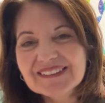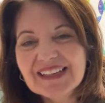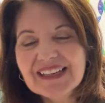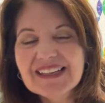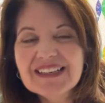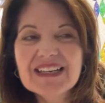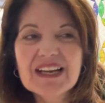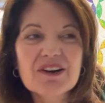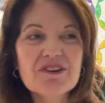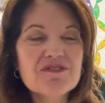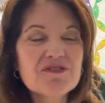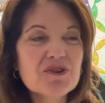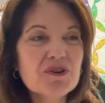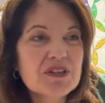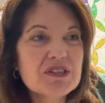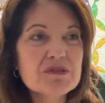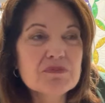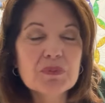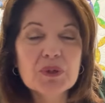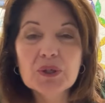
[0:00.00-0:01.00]
Now, of
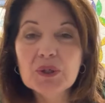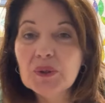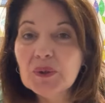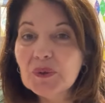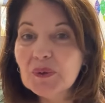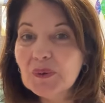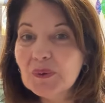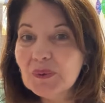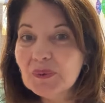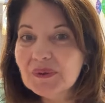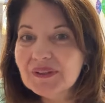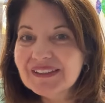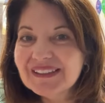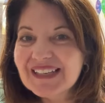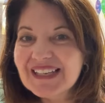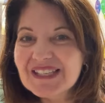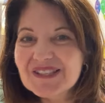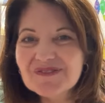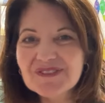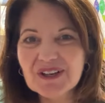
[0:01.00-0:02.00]
course, Pooh
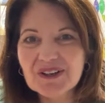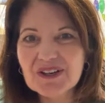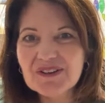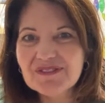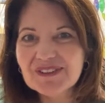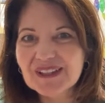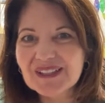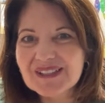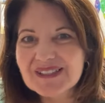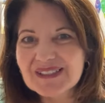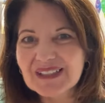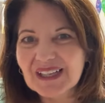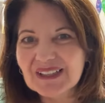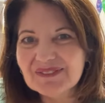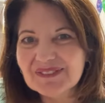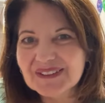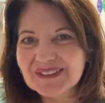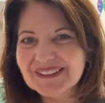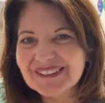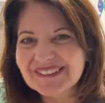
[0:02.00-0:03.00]
is very
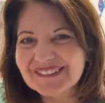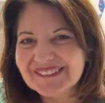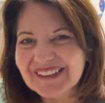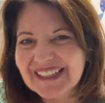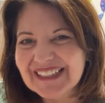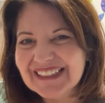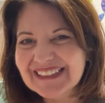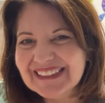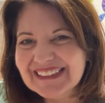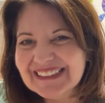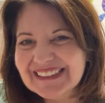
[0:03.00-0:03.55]
philosophical, right?